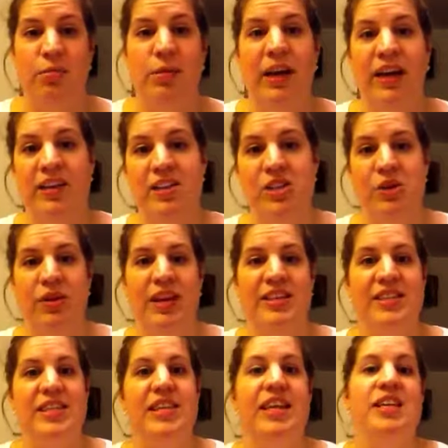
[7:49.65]
because
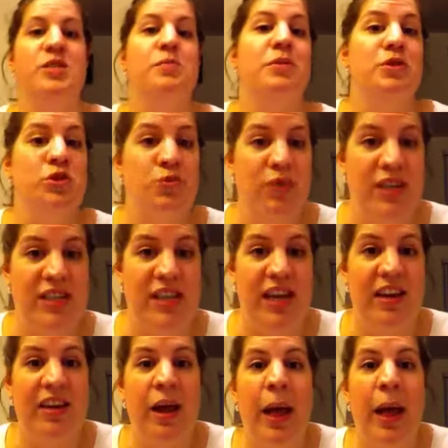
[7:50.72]
2010 is most recent.